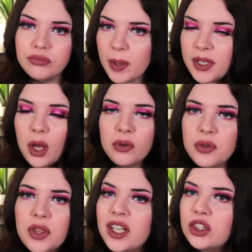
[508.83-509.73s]
Let me know
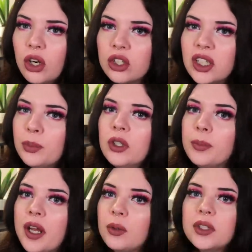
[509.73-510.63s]
if you think a darker lip would
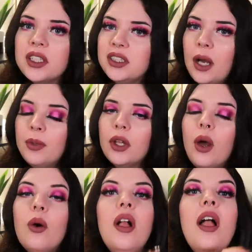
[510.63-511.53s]
look better with this down
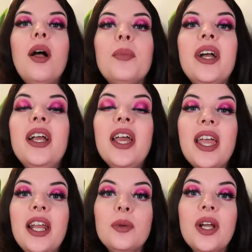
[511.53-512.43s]
below. But
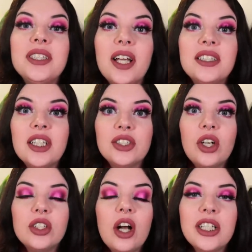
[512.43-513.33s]
anyways, let's get
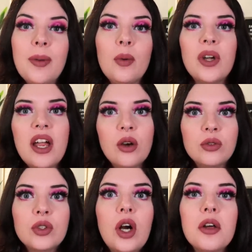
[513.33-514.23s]
started talking about what I
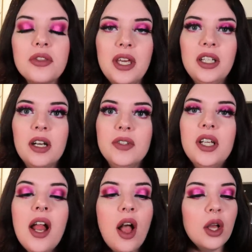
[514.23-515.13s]
overall think of
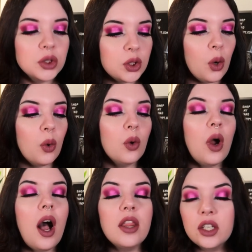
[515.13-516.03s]
it.
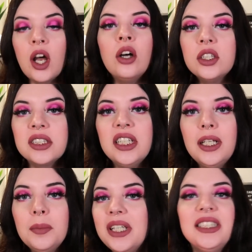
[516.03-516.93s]
So the color
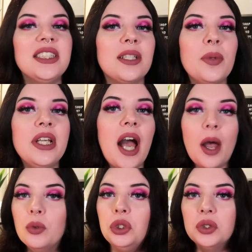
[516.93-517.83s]
scheme isn't something
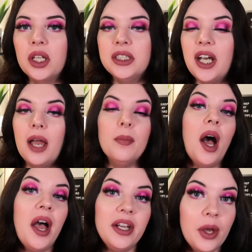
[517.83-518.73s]
I would use all the time.
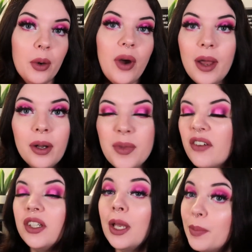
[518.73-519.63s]
I know I'm
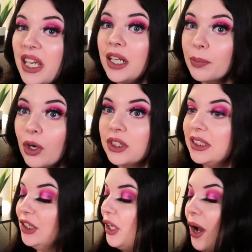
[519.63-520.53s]
not really a pink
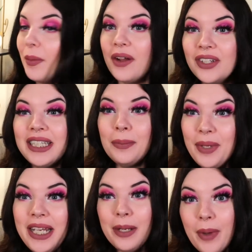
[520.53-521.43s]
person, you know, I'm not really the
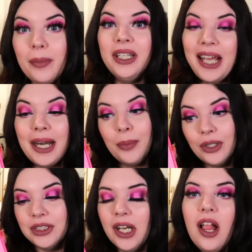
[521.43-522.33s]
pink bubbly kind of
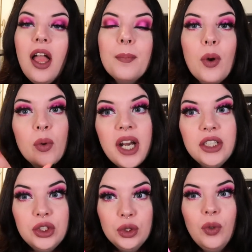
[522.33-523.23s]
person, but when
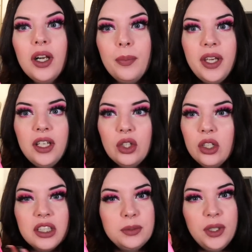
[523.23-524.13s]
I do want a pink
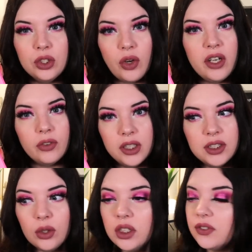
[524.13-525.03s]
look, this would be a great
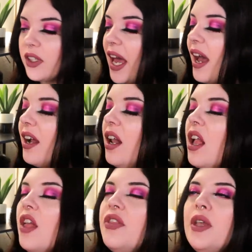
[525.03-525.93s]
resource for that.
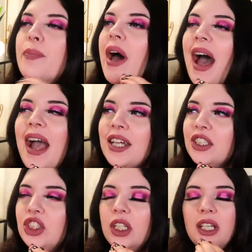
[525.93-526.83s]
The
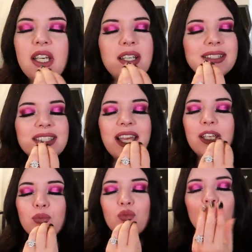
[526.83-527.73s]
packaging is
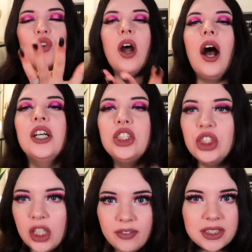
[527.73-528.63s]
like
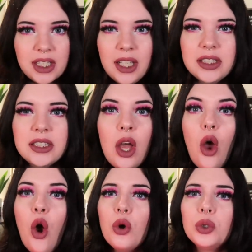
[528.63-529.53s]
chef's kiss
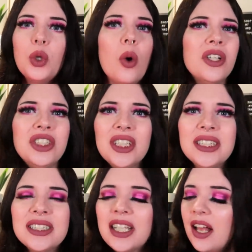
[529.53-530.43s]

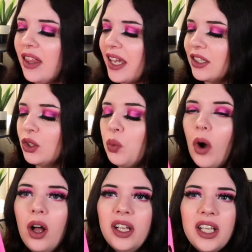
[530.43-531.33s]
gorgeous, like the
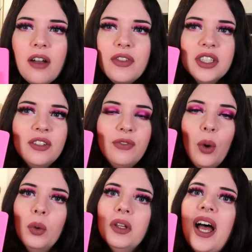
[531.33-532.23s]
quality of this
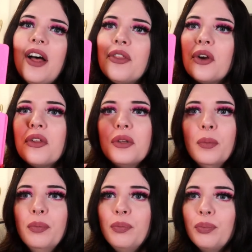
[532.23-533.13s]
faux leather,
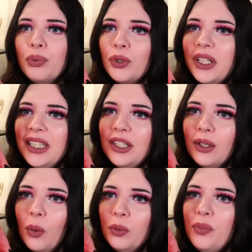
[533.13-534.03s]
the pretty
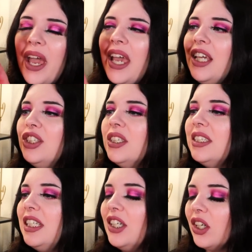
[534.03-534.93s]
gold
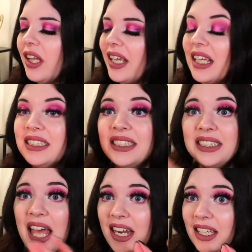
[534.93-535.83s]
pages in here, like
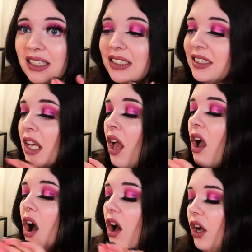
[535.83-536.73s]
aesthetics
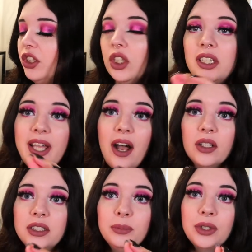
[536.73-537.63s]

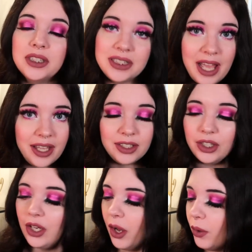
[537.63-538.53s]
100,000%,
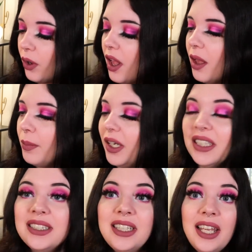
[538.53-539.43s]
you know,
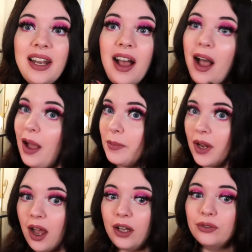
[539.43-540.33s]
because again, I'm
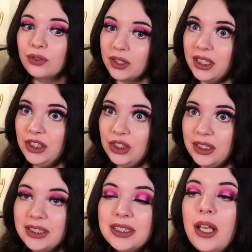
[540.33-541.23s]
not
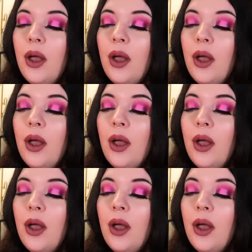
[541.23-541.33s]
religious,